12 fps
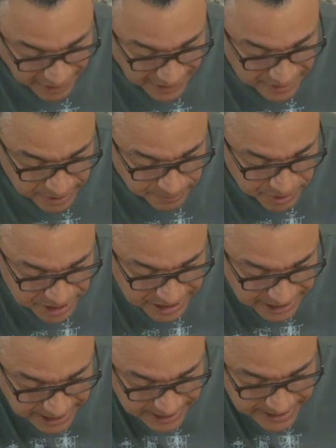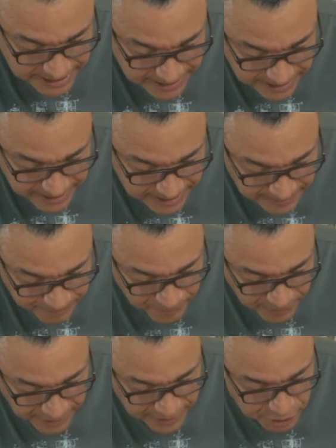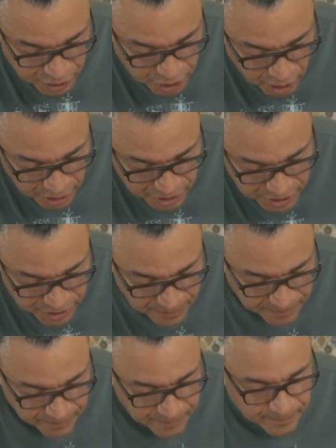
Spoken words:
get some cheese and sauce.